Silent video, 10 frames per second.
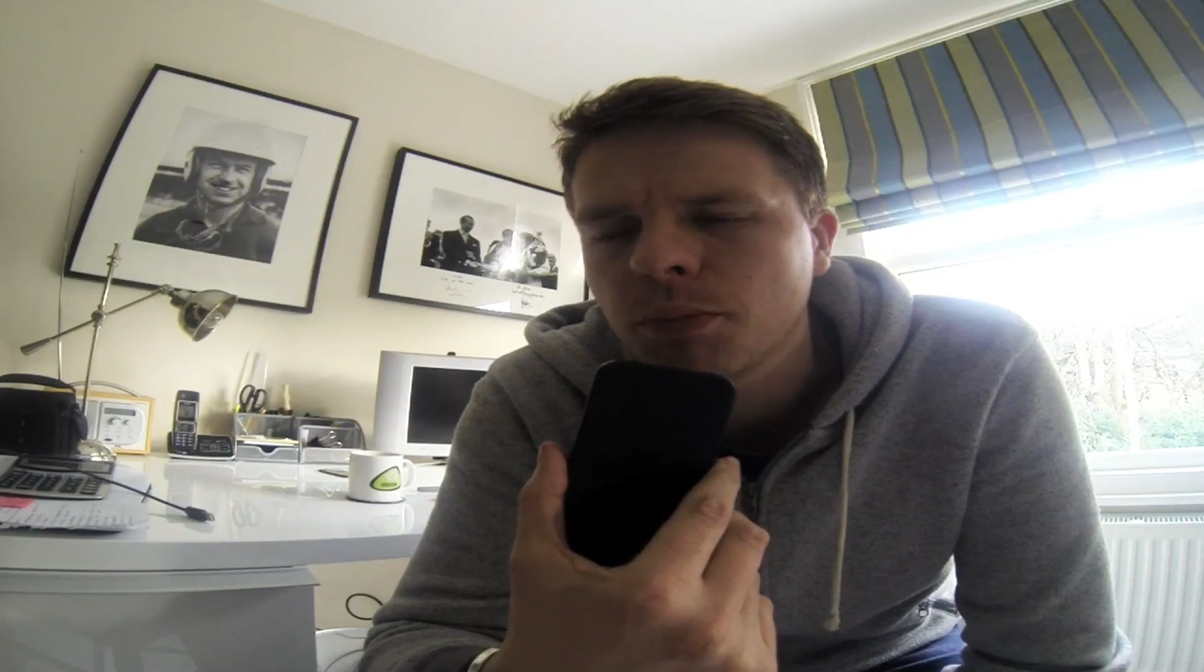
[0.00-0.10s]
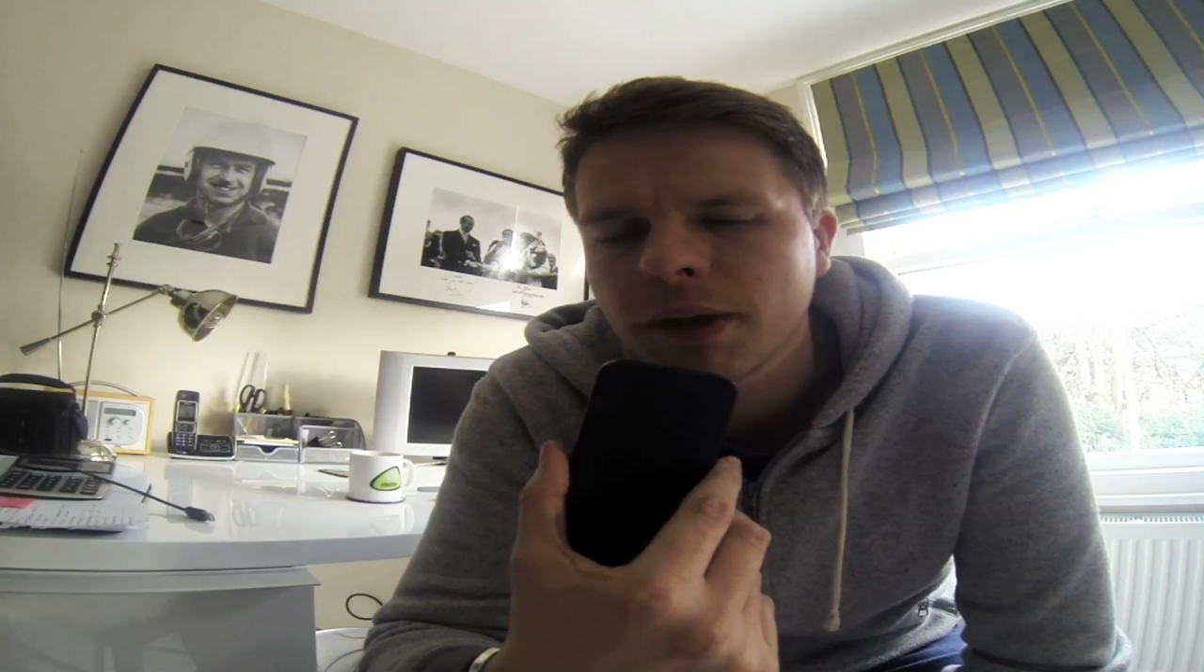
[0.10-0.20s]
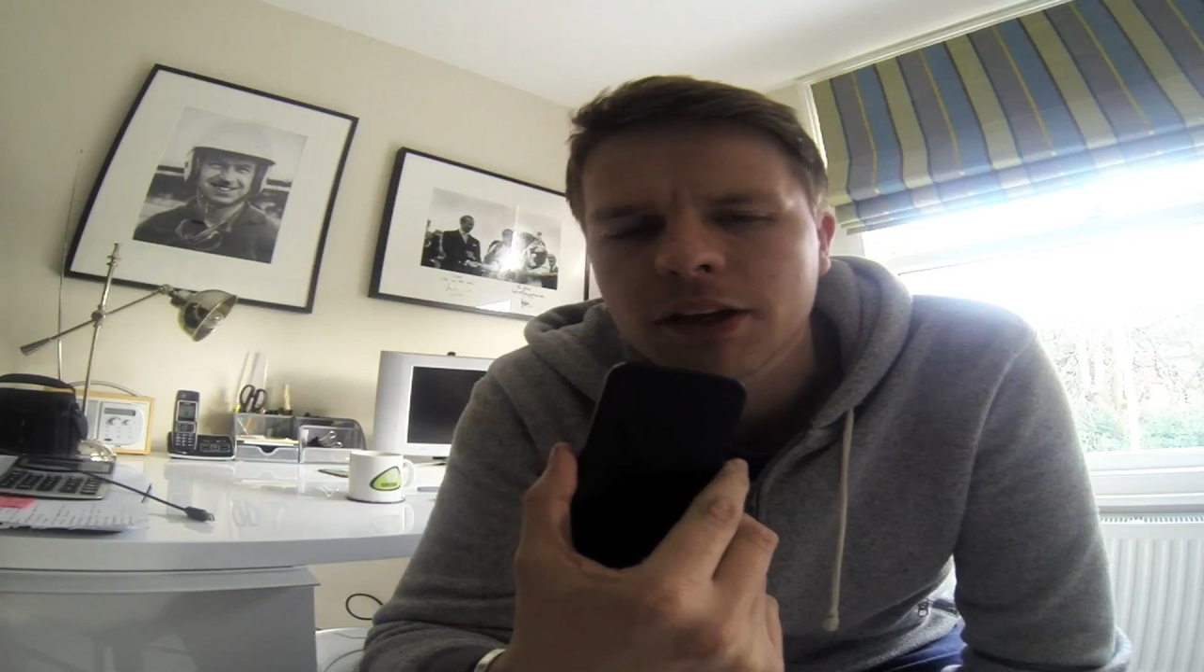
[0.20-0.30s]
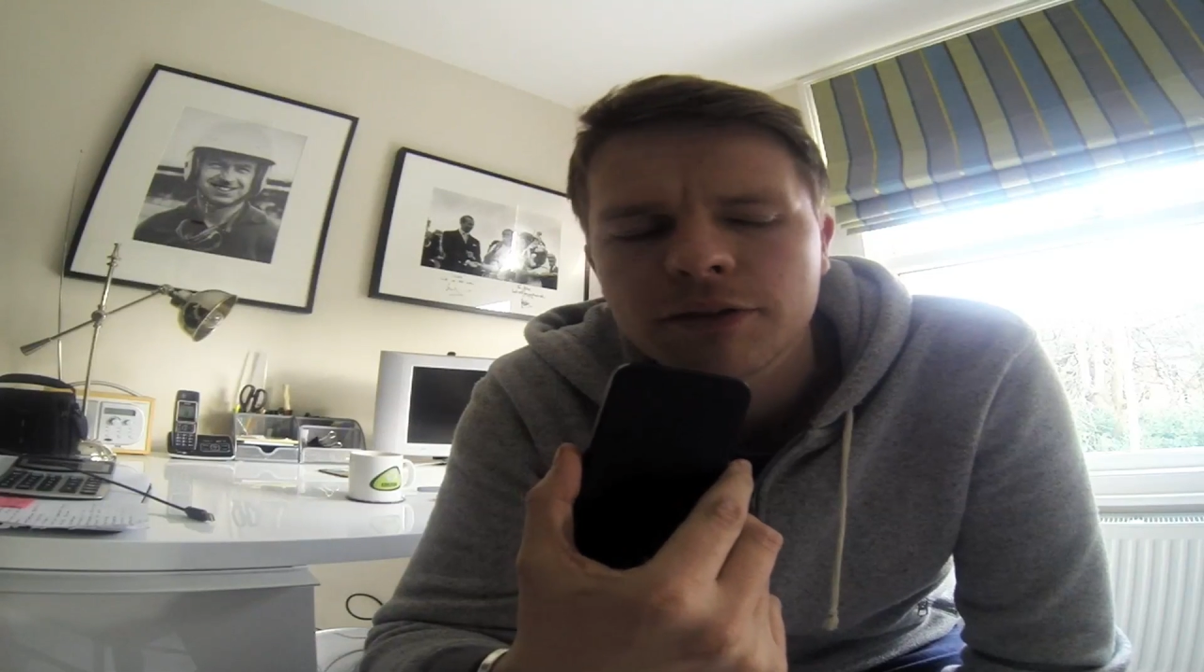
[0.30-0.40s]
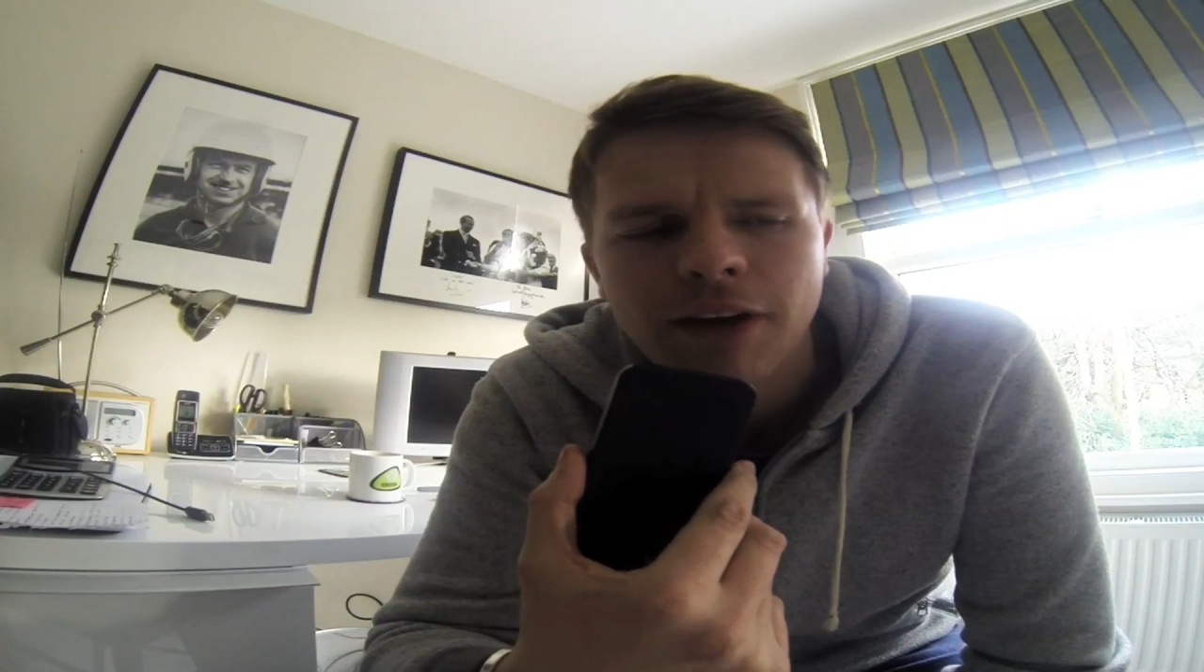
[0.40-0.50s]

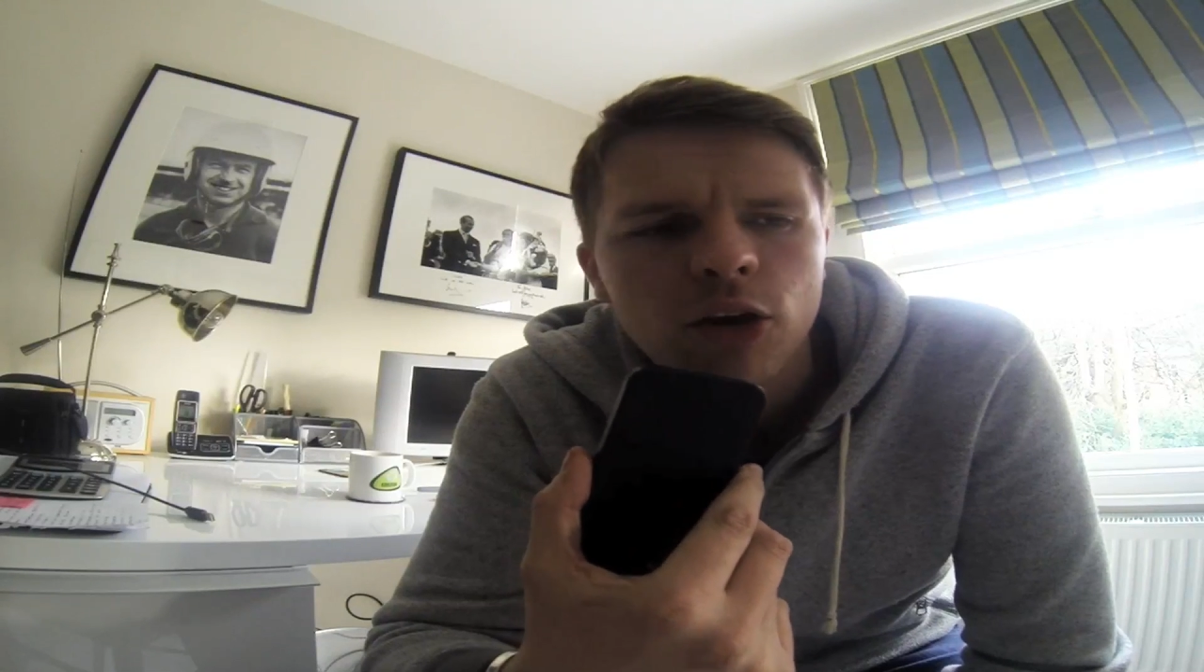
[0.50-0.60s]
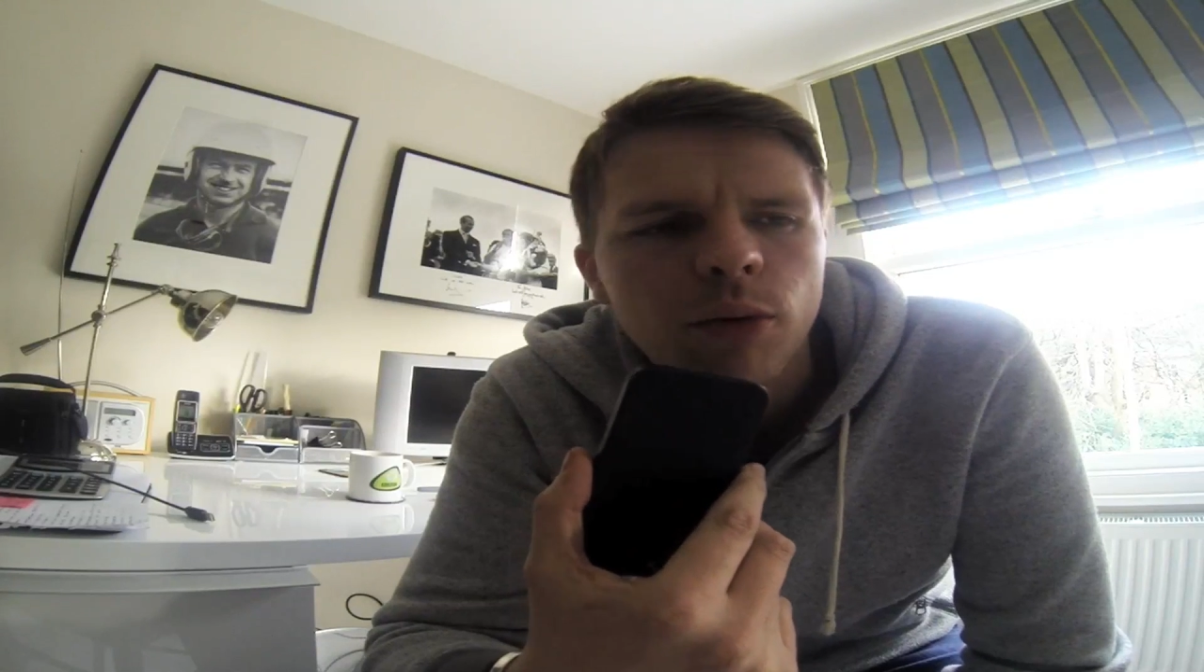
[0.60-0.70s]
biggest fan or